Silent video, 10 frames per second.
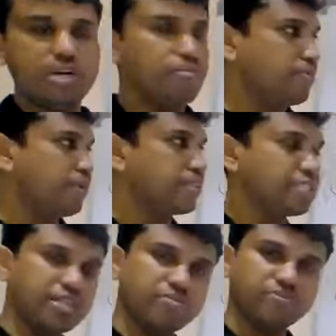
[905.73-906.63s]
I'm applying the
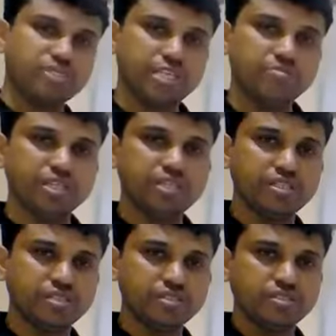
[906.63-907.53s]
same thing
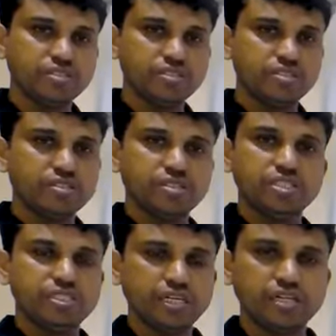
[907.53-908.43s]
here.
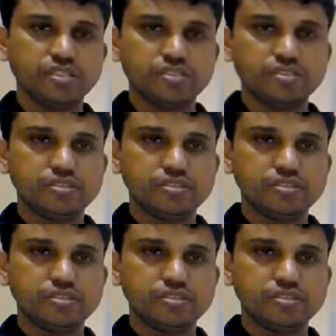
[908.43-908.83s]
Is that clear?